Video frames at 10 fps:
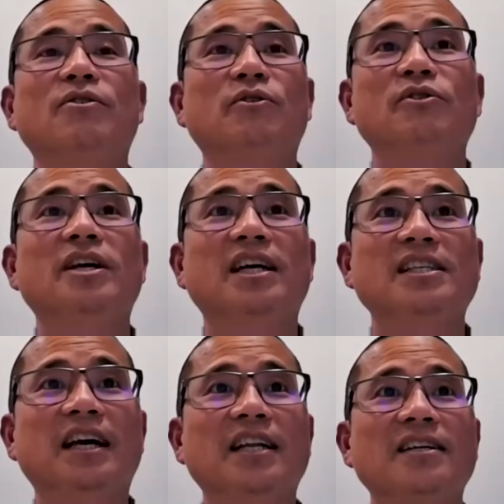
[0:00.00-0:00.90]
I know
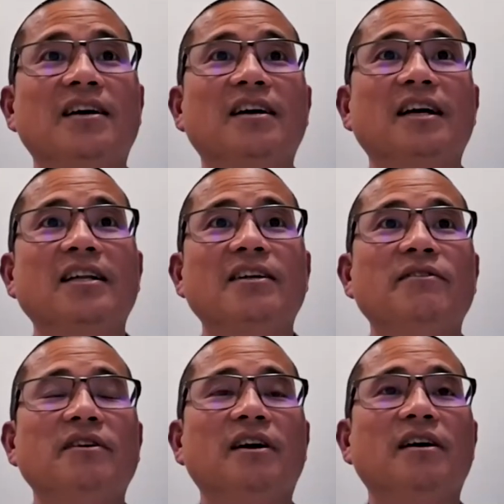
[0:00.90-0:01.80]
that I don't know. You guys
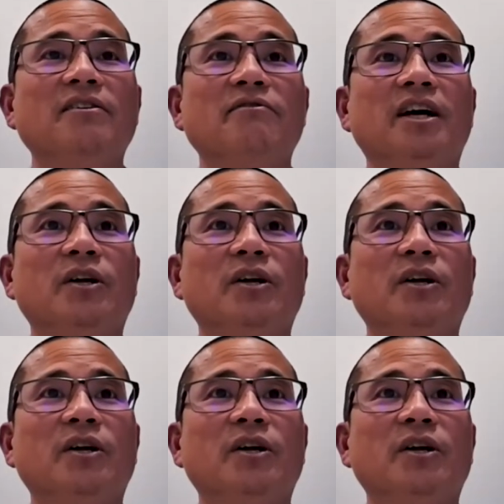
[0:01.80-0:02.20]
get uh,